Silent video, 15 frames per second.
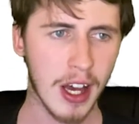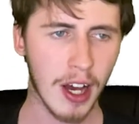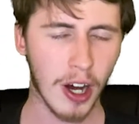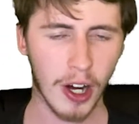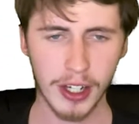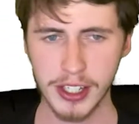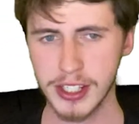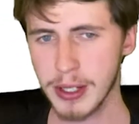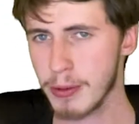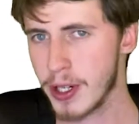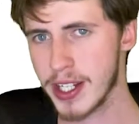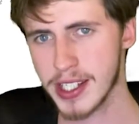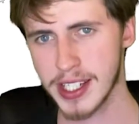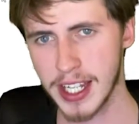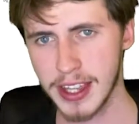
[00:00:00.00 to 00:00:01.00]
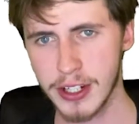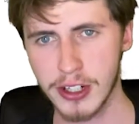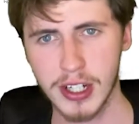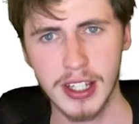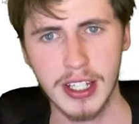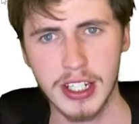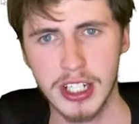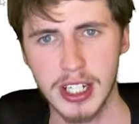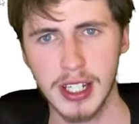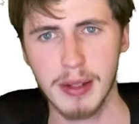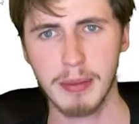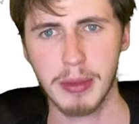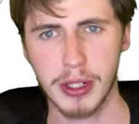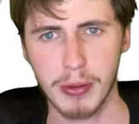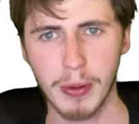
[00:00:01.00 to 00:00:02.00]
I honestly want to see the trilogy
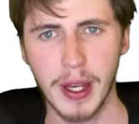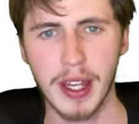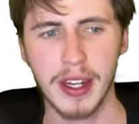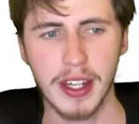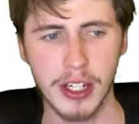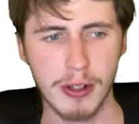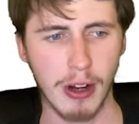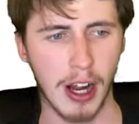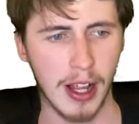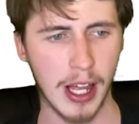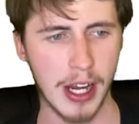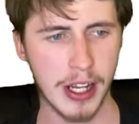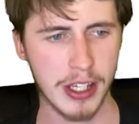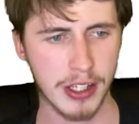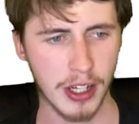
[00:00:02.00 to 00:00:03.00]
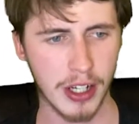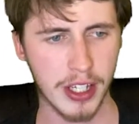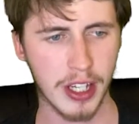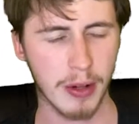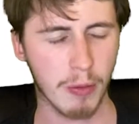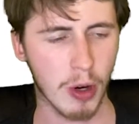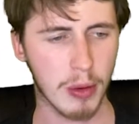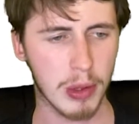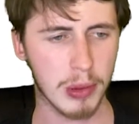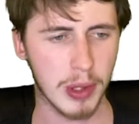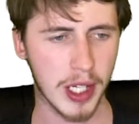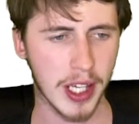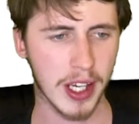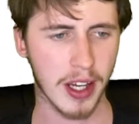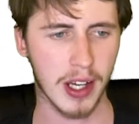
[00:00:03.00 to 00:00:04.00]
between Ciryl Adesanya and Robert
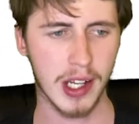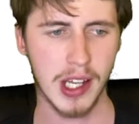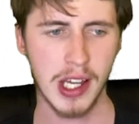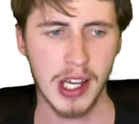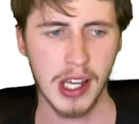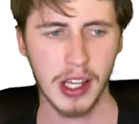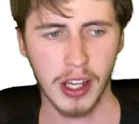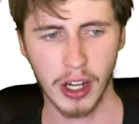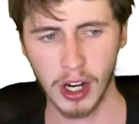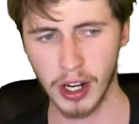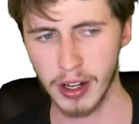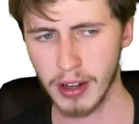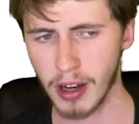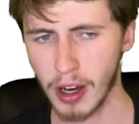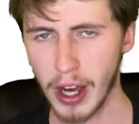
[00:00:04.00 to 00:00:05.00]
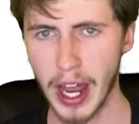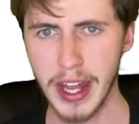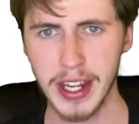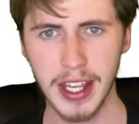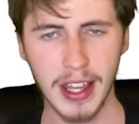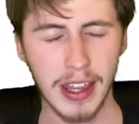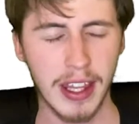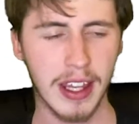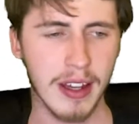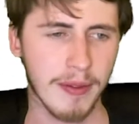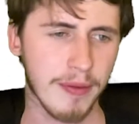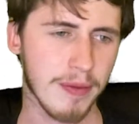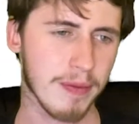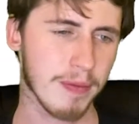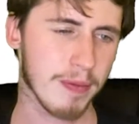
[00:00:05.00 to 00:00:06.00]
Whittaker. You know, ideally,
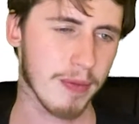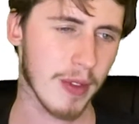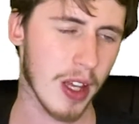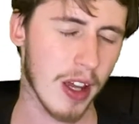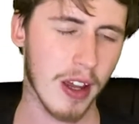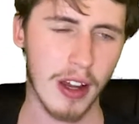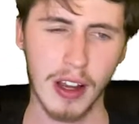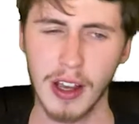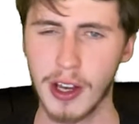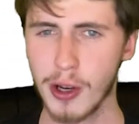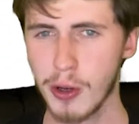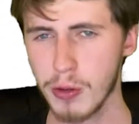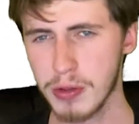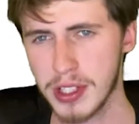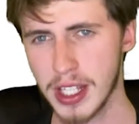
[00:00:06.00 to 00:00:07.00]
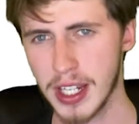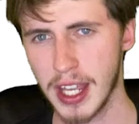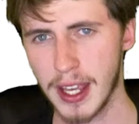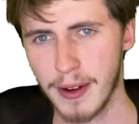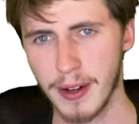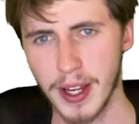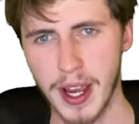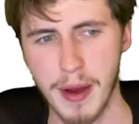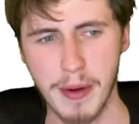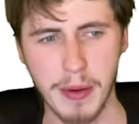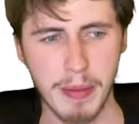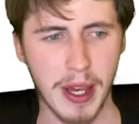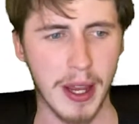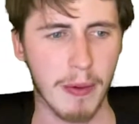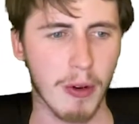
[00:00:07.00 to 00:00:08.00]
a cool scenario would
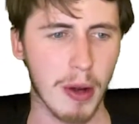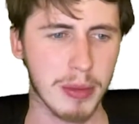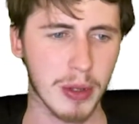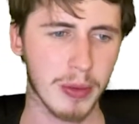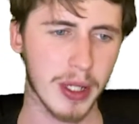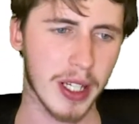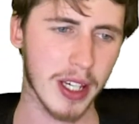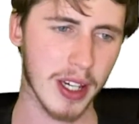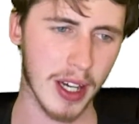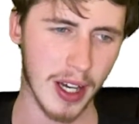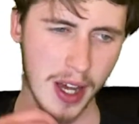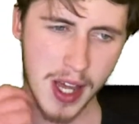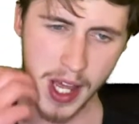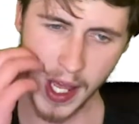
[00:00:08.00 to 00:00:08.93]
be Robert Whittaker